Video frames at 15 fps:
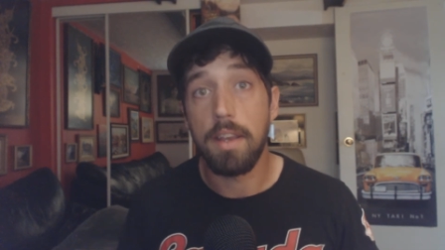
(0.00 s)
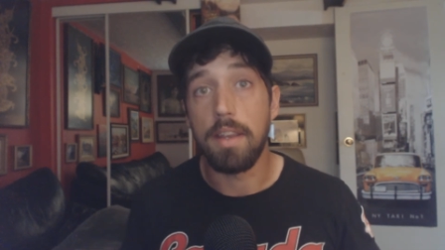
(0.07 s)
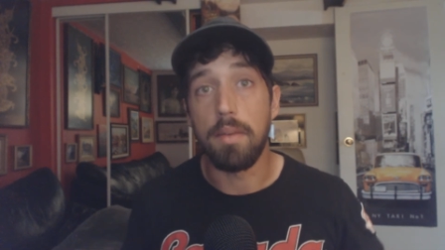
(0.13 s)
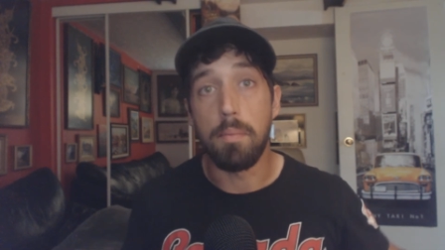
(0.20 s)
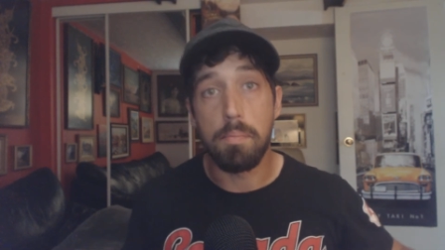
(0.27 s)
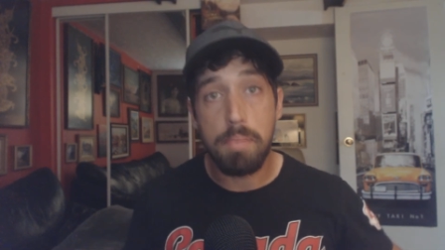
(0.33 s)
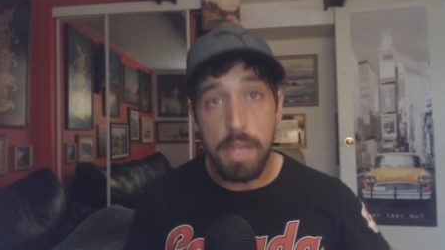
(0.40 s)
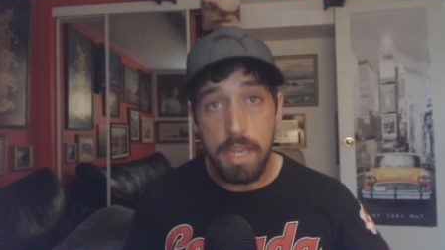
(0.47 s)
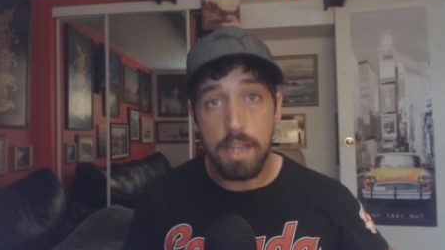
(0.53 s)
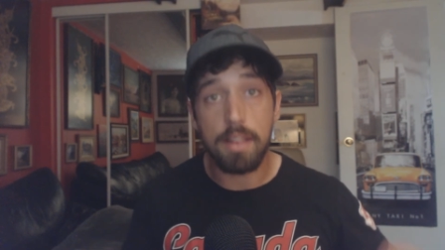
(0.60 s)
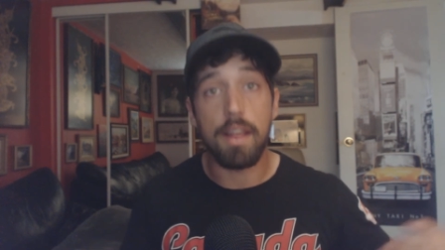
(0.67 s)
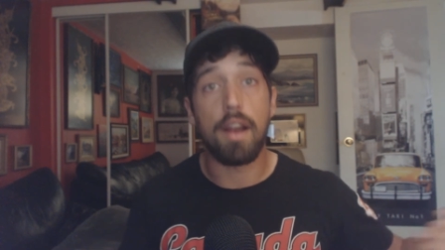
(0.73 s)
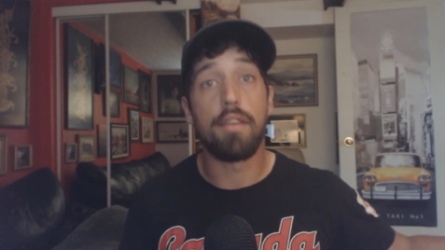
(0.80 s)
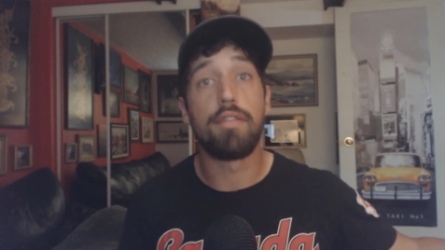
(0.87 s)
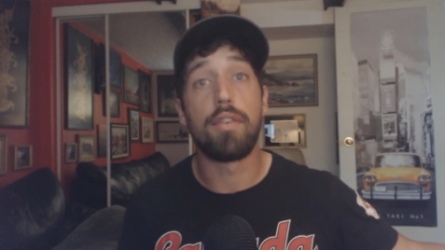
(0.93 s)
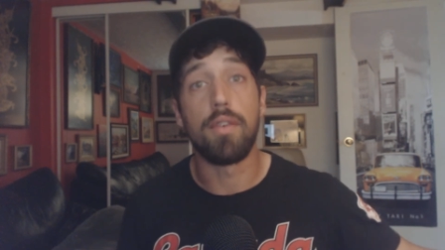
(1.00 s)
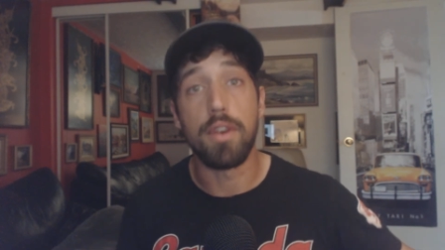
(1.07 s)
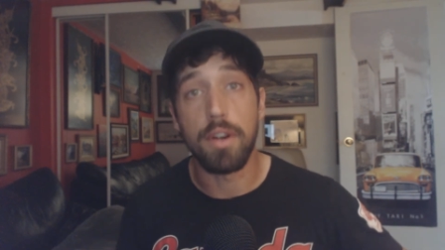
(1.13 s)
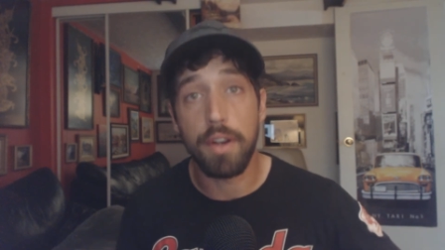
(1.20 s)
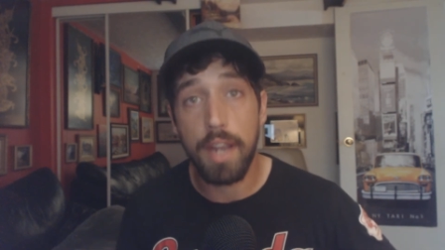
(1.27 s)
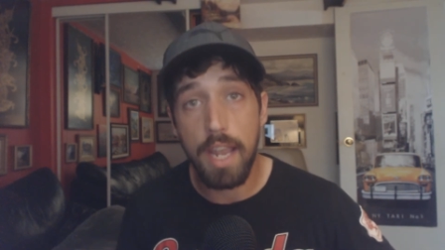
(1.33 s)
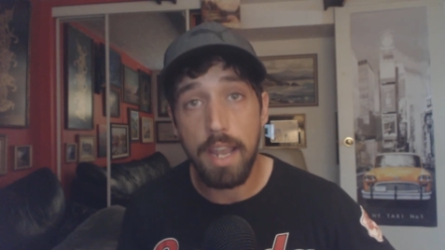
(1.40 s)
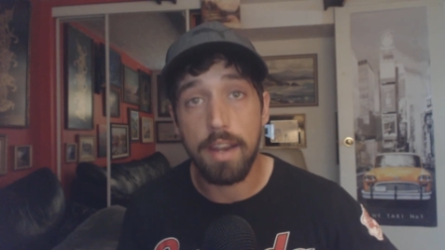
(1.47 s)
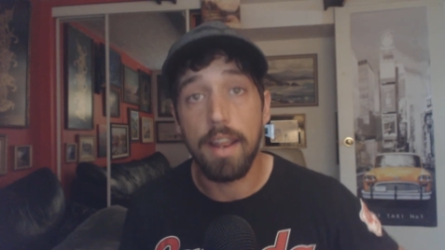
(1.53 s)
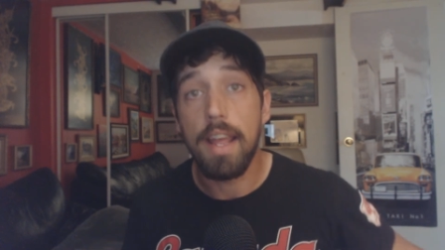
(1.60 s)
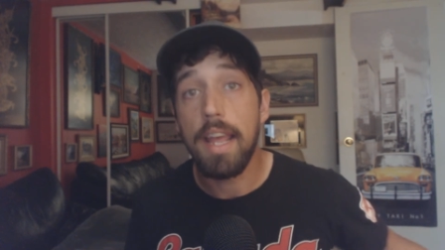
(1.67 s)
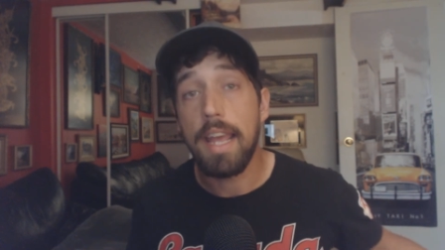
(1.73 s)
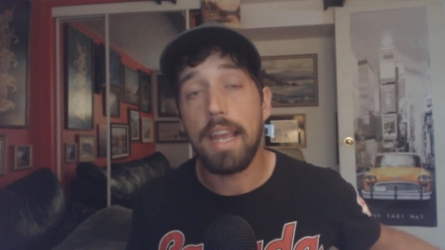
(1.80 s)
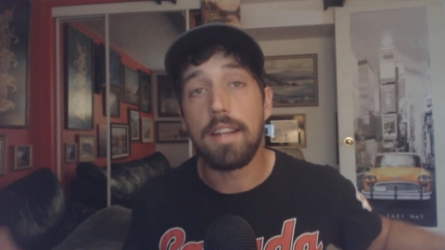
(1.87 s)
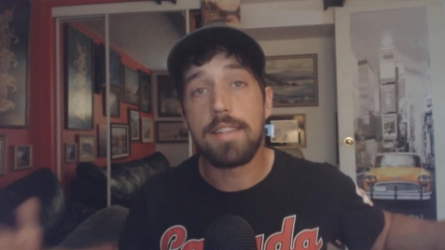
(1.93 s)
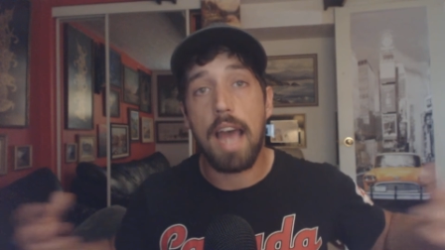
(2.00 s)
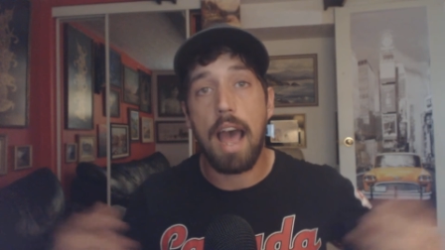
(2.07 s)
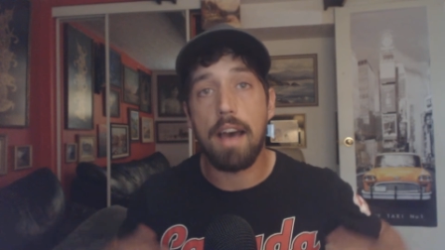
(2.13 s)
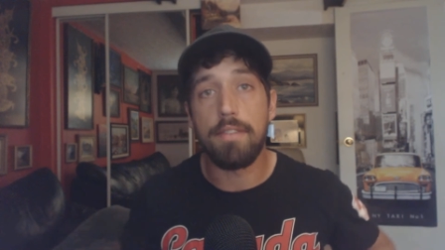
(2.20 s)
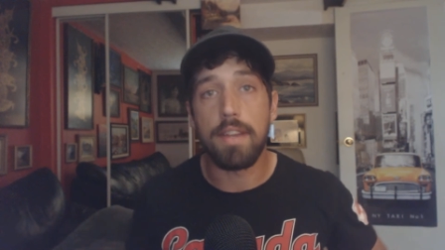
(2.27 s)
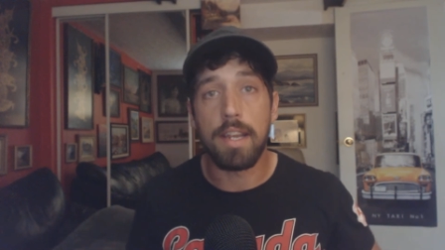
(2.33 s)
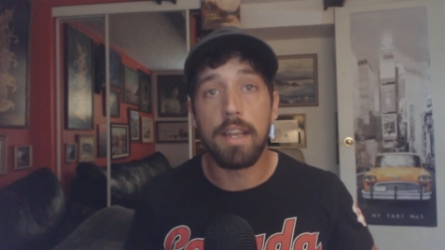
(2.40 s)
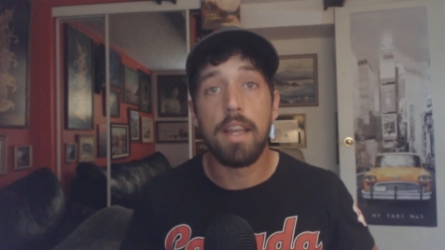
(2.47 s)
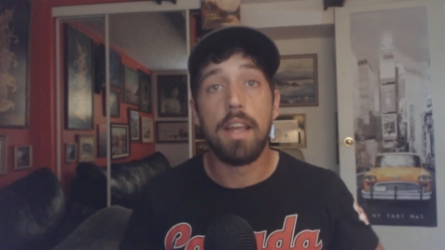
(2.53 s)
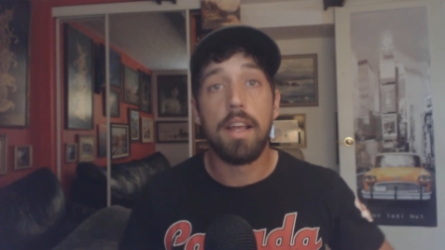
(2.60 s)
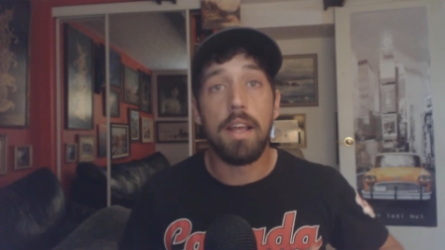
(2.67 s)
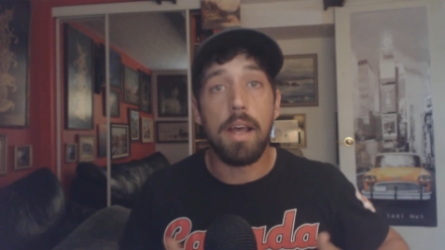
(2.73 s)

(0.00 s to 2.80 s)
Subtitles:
is being there for your kid. It's having